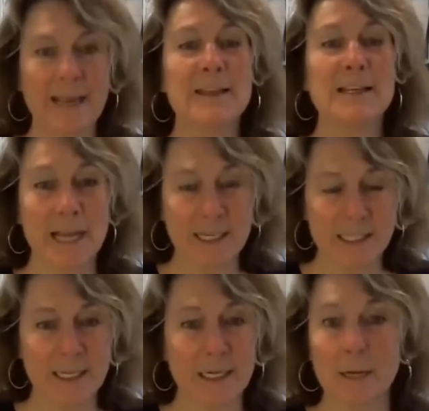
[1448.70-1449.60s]
And then
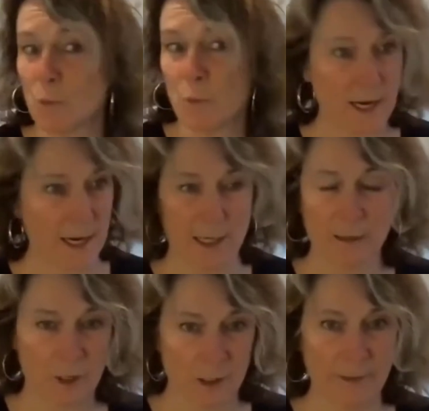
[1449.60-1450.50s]
testing comes way ahead
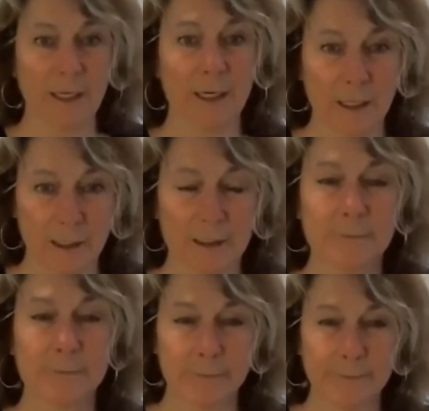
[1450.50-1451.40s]
of automating anything.
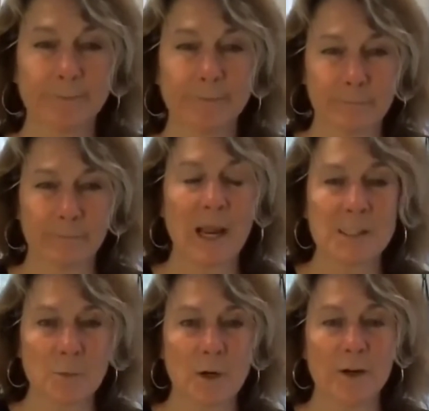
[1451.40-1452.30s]

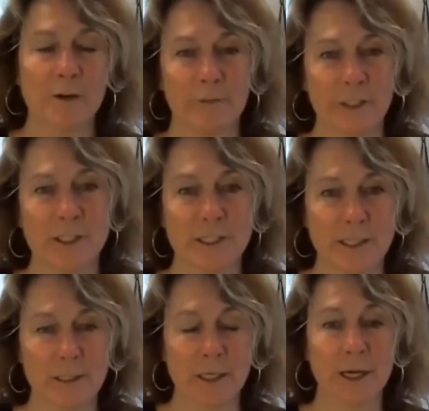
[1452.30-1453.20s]
That's where your efficiency
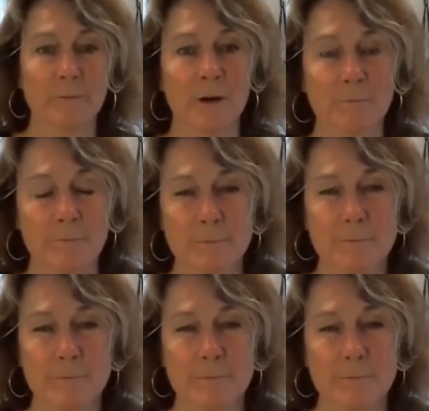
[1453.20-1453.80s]
is going to come from.